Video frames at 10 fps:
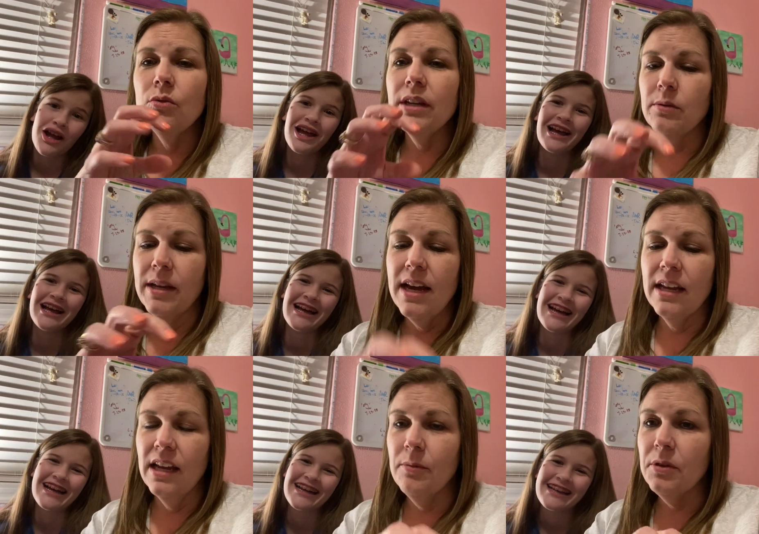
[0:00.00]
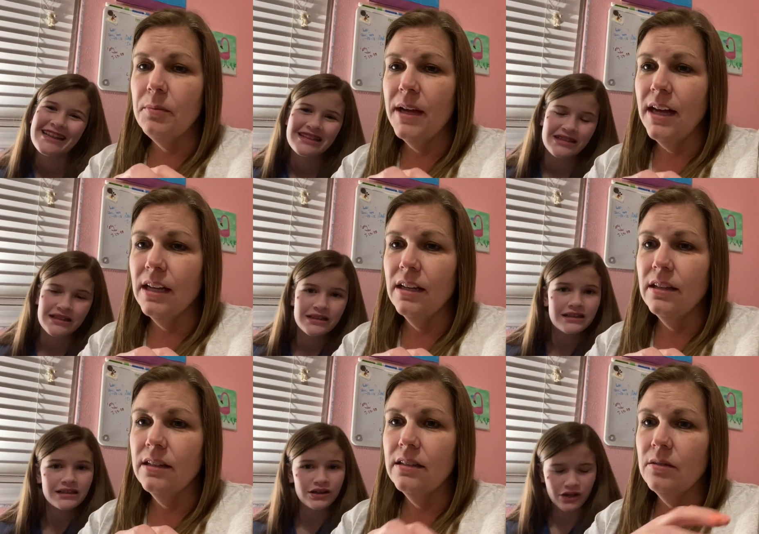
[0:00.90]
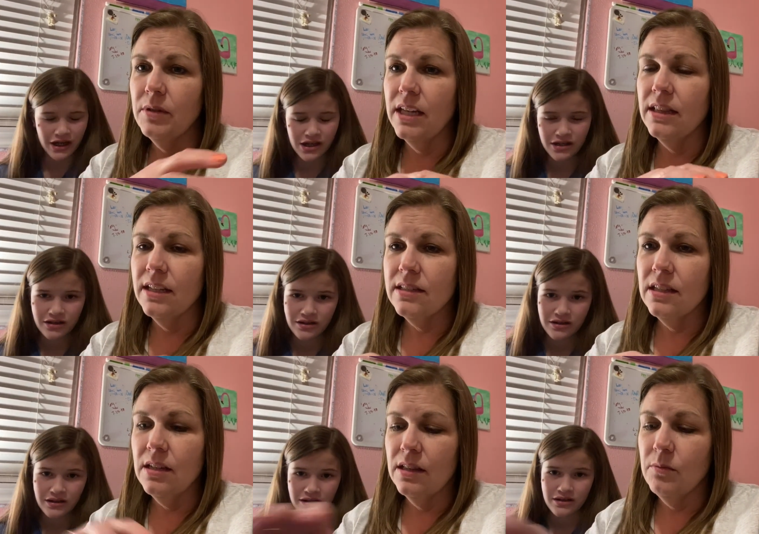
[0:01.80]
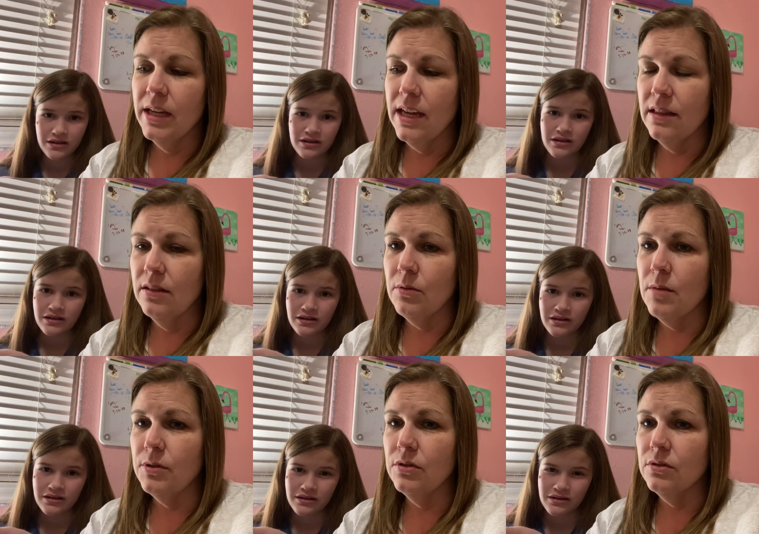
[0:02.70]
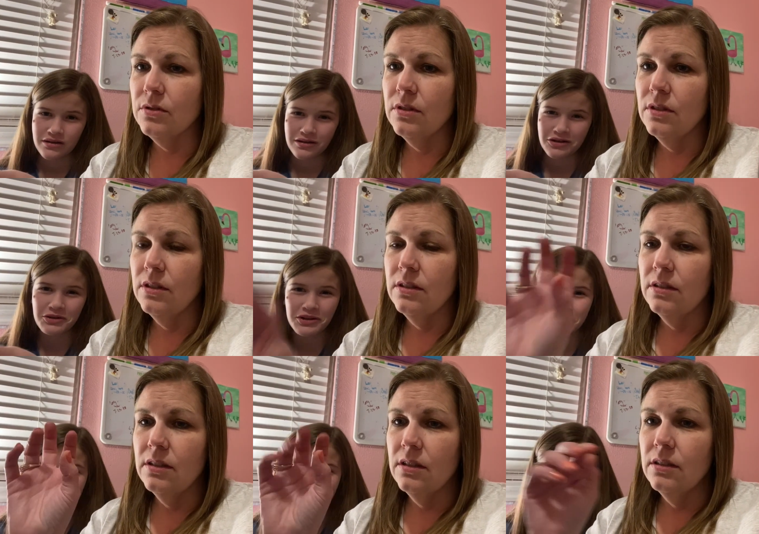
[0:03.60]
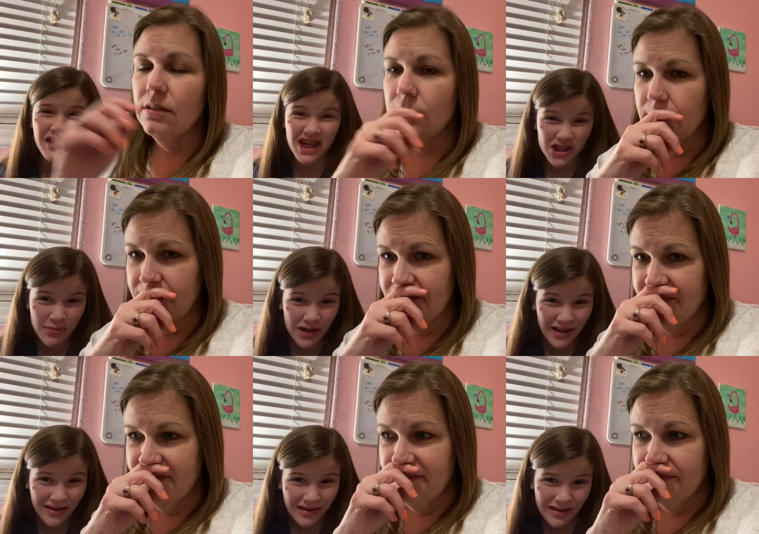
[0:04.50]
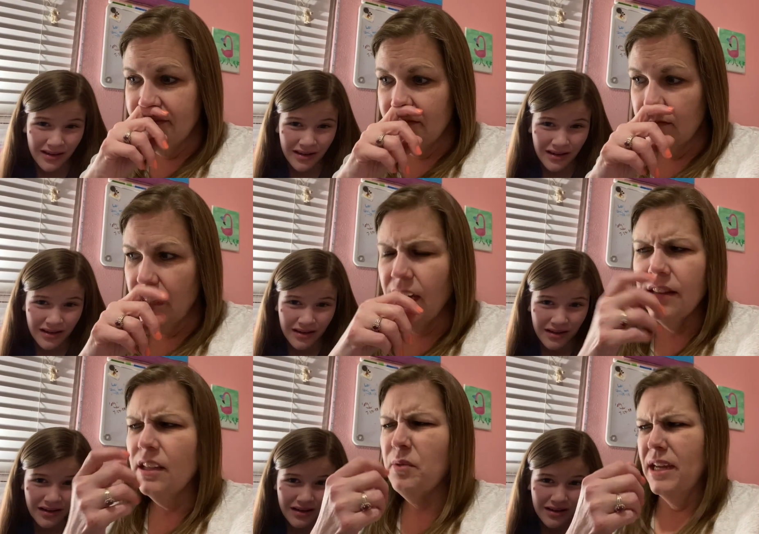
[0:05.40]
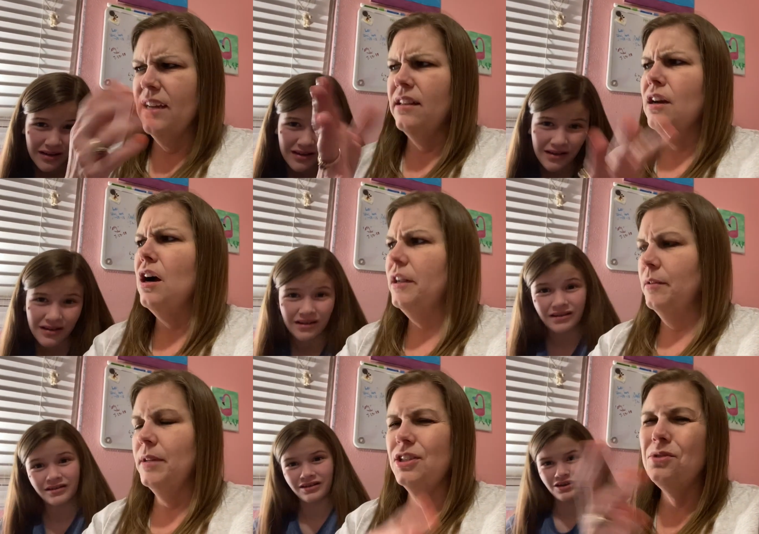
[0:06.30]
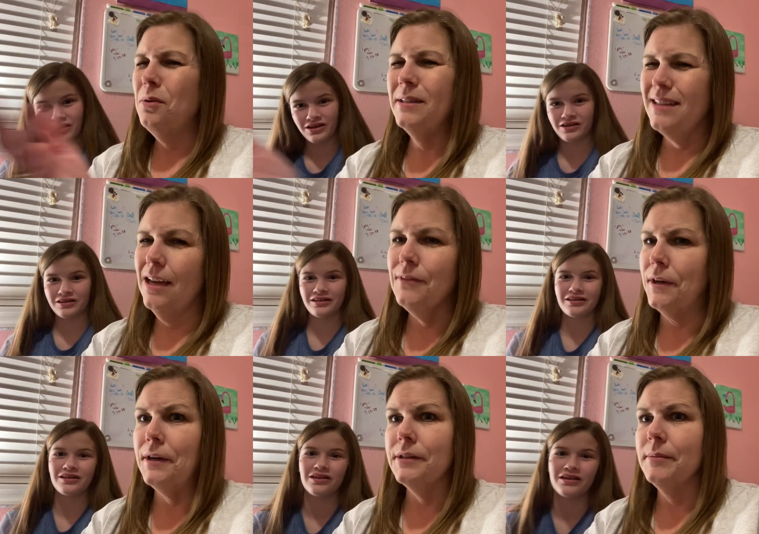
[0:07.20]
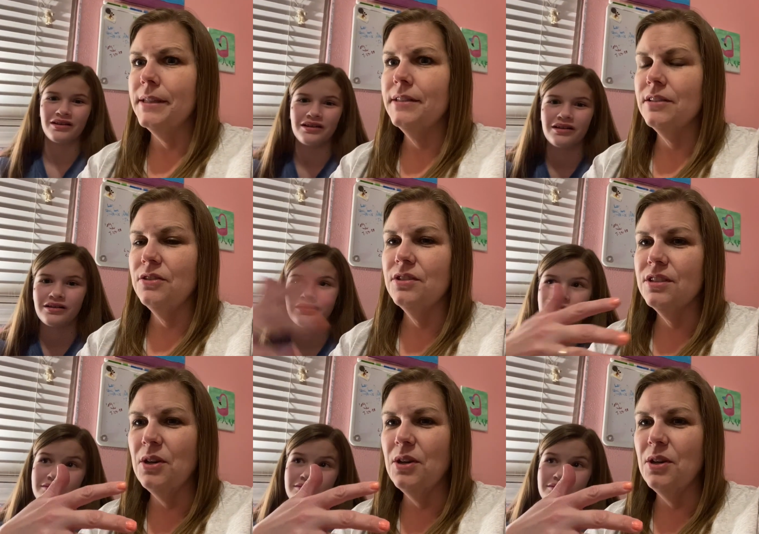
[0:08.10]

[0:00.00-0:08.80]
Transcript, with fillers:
Speaker 1: Like we had a hamburger patty. Okay. We ate that, and then we had the ramen noodles.
Speaker 2: You didn't? Did you have ketchup on it?
Speaker 1: Yeah, I think we had the condiments. You always have condiments. You just